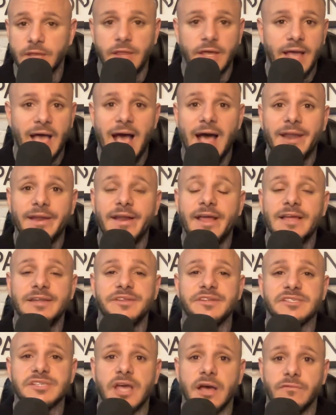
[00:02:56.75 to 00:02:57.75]
Like, how did I
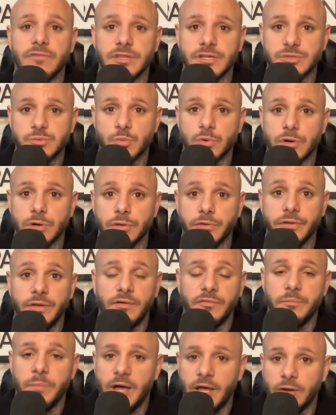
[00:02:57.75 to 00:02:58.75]
discover this world
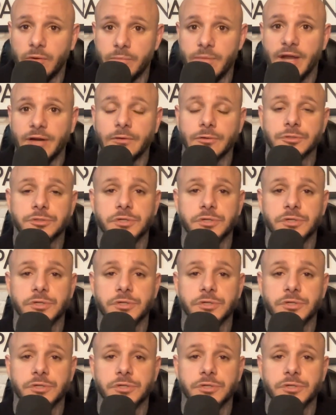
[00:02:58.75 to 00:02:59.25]
of biomedical